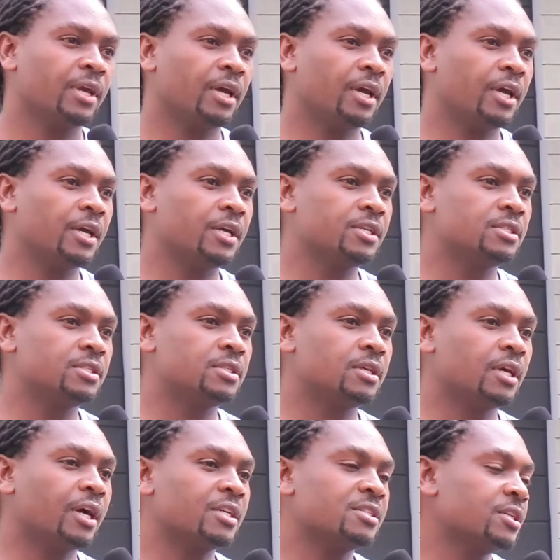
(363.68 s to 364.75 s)

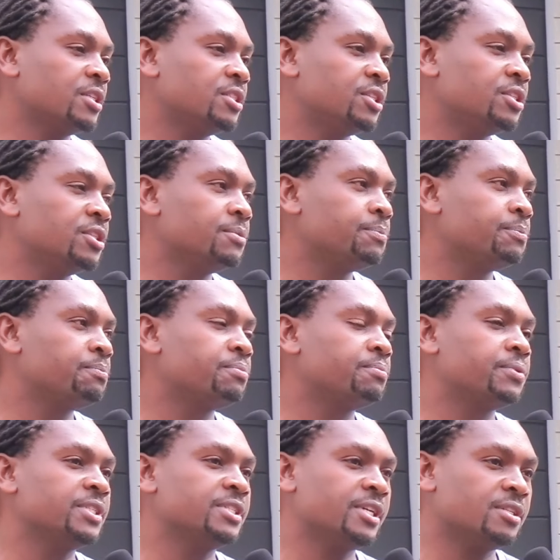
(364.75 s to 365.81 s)
And as such,
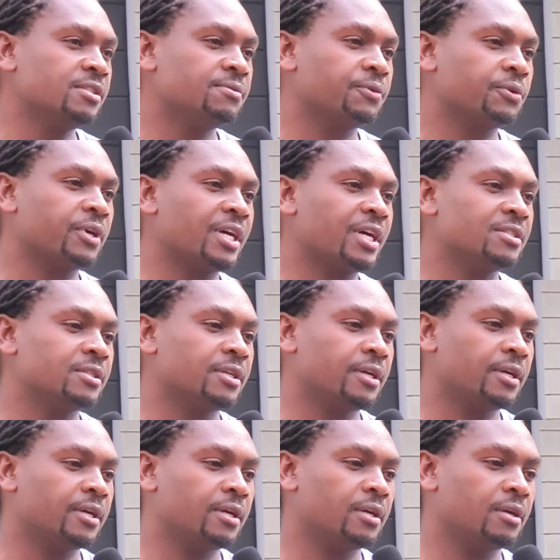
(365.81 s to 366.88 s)
it presents for us,
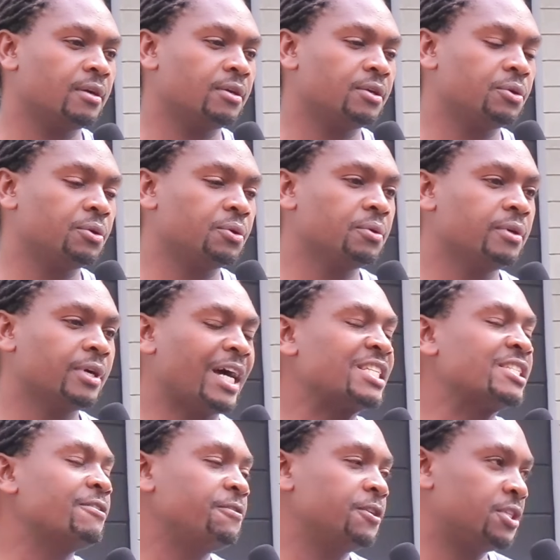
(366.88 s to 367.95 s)
you know,
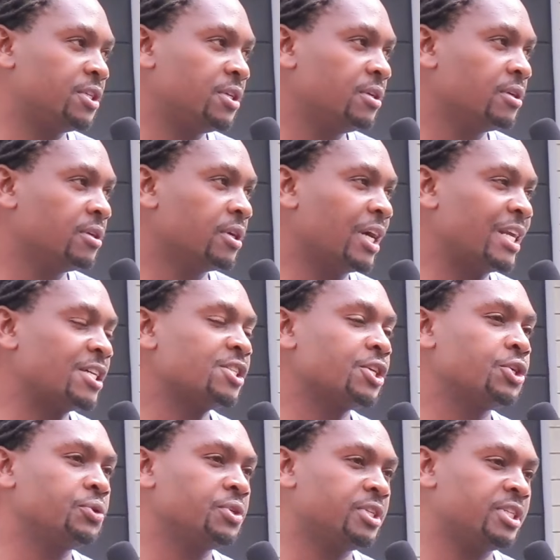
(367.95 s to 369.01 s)
a safety and a
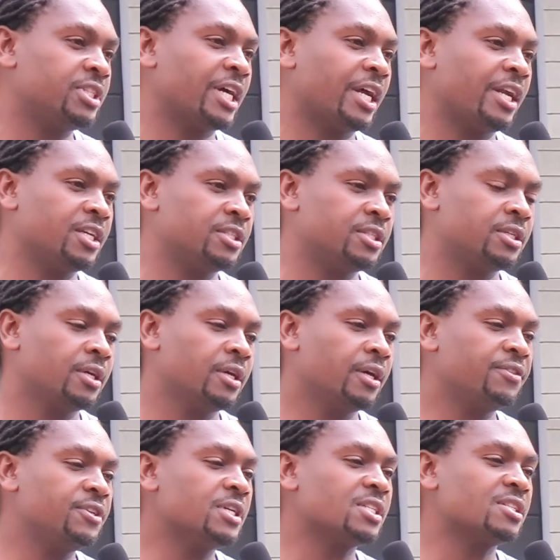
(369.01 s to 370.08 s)
security challenge.
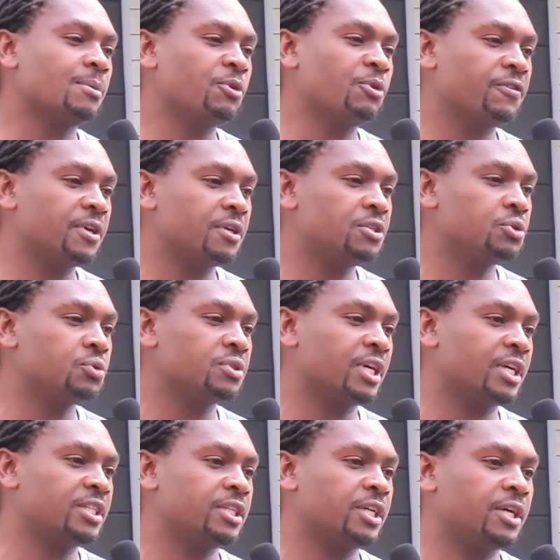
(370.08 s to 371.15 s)
And these are some of the issues
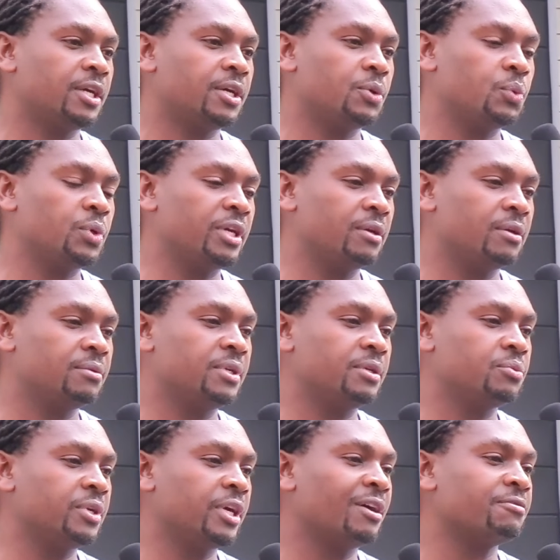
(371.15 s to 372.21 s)
that
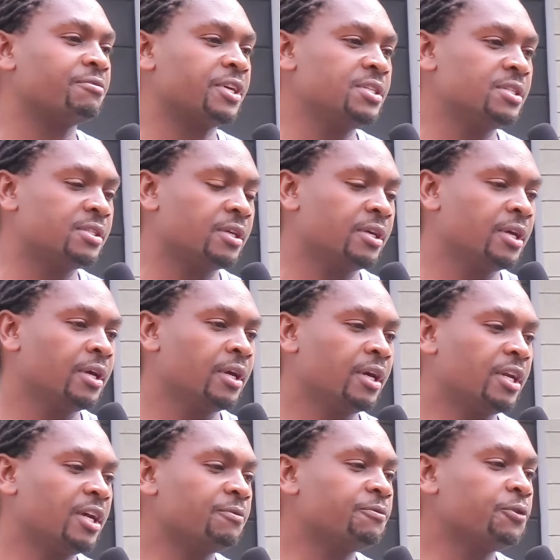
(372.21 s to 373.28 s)
we have raised.
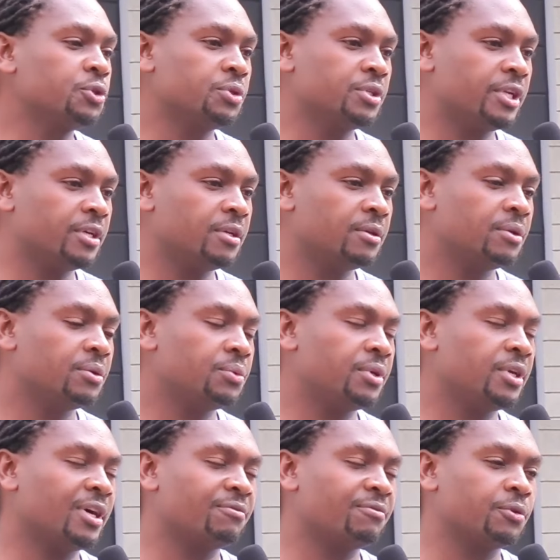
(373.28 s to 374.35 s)
And unfortunately,
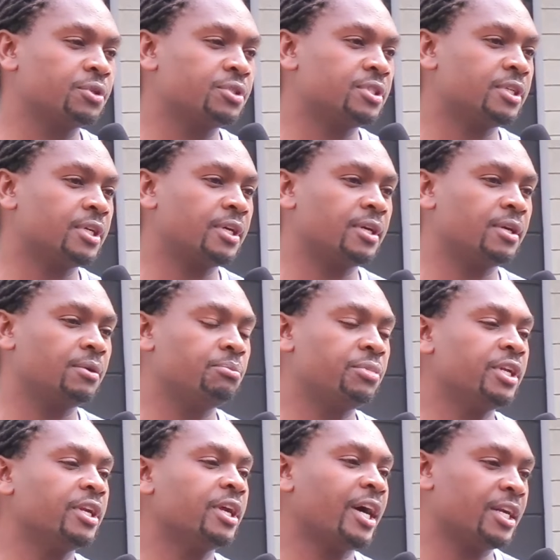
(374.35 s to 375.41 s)
we have not
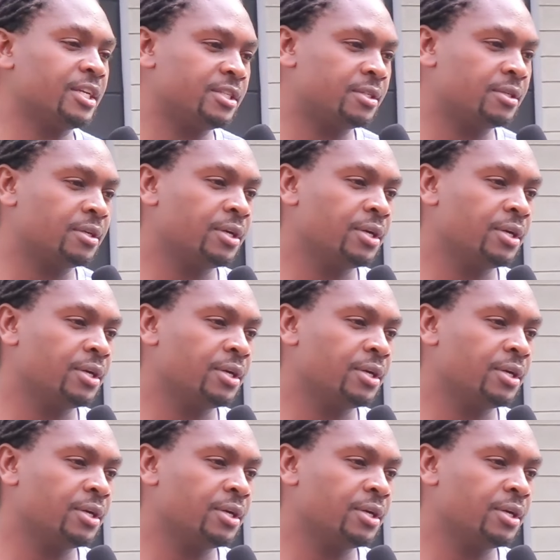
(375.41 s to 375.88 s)
been heard.